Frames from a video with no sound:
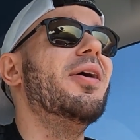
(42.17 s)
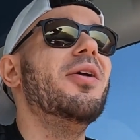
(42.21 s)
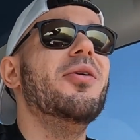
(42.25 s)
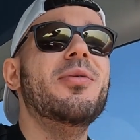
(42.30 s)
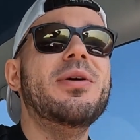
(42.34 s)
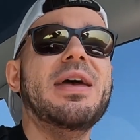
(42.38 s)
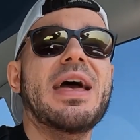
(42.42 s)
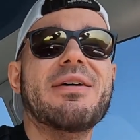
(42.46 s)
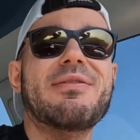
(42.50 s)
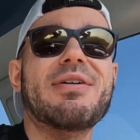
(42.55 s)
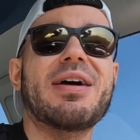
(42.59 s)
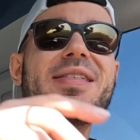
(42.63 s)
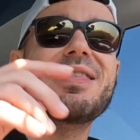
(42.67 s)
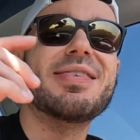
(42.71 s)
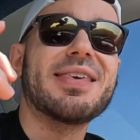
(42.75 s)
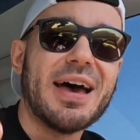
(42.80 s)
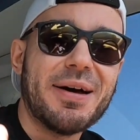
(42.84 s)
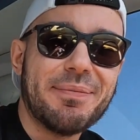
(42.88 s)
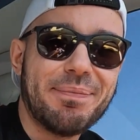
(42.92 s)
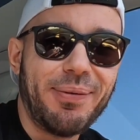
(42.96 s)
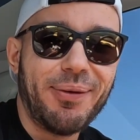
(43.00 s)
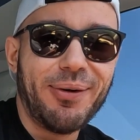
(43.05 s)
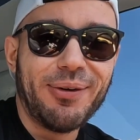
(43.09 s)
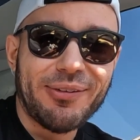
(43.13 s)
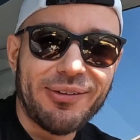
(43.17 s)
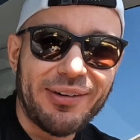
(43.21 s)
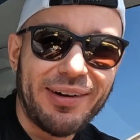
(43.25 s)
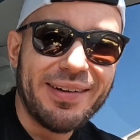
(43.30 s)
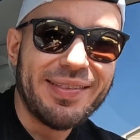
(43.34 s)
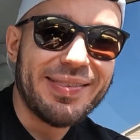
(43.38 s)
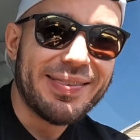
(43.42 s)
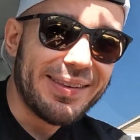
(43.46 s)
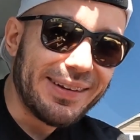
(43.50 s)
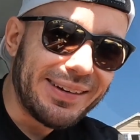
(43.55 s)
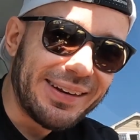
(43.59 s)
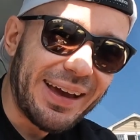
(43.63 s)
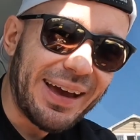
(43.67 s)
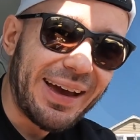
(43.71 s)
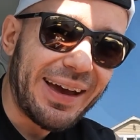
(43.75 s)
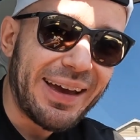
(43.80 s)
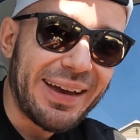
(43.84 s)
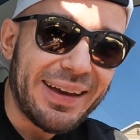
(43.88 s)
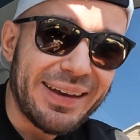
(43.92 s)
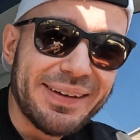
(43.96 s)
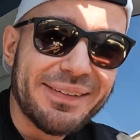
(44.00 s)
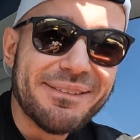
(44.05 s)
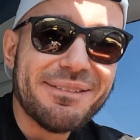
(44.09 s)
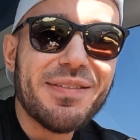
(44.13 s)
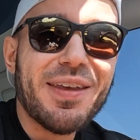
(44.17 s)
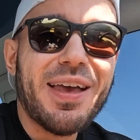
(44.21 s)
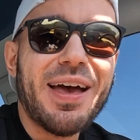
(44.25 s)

we have a tempo run today.